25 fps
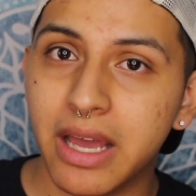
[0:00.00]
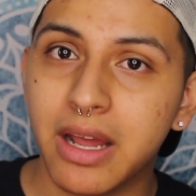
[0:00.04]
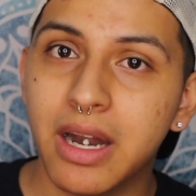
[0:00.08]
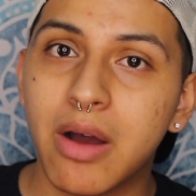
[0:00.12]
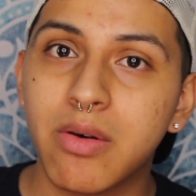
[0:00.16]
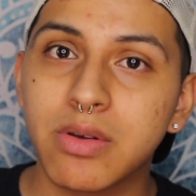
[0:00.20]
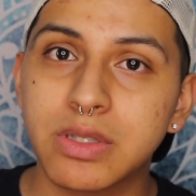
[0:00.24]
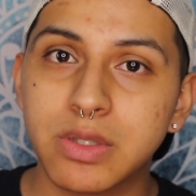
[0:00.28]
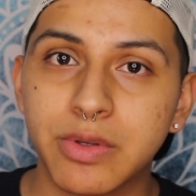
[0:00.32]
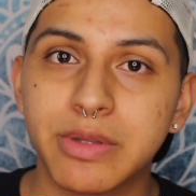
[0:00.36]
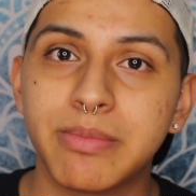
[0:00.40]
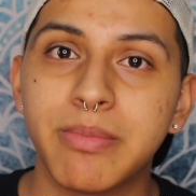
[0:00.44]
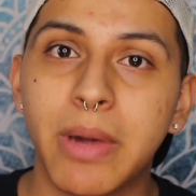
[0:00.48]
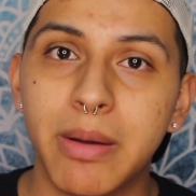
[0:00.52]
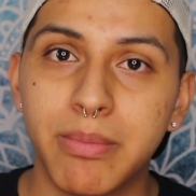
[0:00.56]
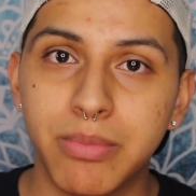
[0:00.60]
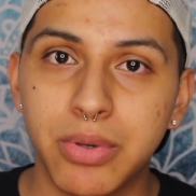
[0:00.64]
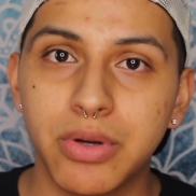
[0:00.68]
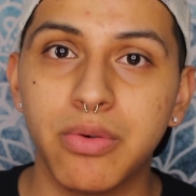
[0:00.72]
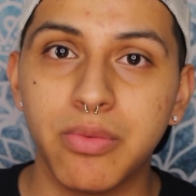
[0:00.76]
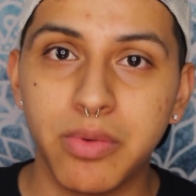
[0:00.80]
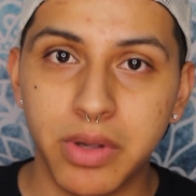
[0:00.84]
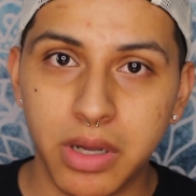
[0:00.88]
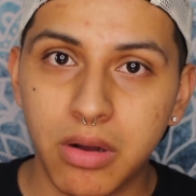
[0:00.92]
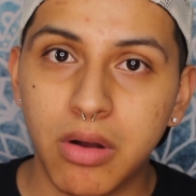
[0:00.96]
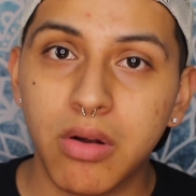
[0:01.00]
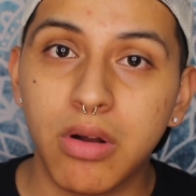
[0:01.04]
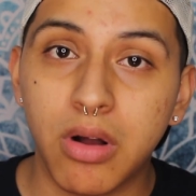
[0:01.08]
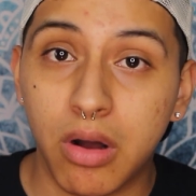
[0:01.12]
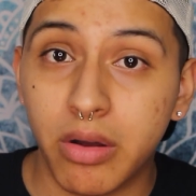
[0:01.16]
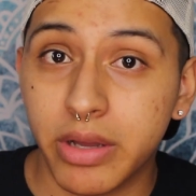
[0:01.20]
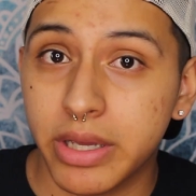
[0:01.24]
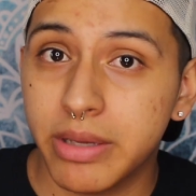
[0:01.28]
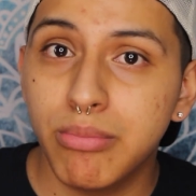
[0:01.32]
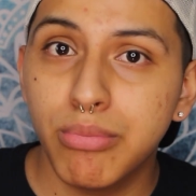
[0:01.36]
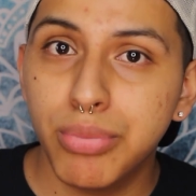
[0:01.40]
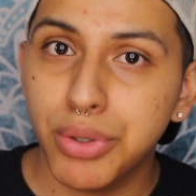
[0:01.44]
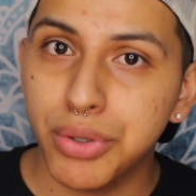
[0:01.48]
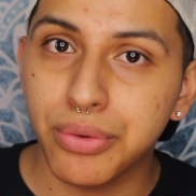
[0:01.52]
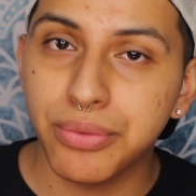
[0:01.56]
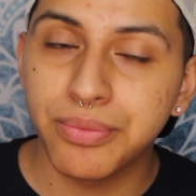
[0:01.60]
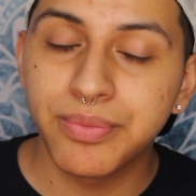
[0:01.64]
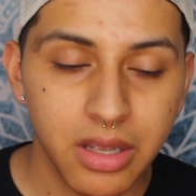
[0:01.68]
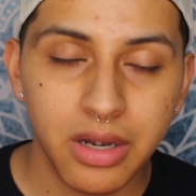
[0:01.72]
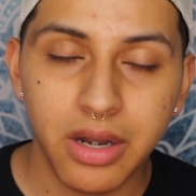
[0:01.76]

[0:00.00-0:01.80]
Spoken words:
and I was with my boo. We gonna call him Boo.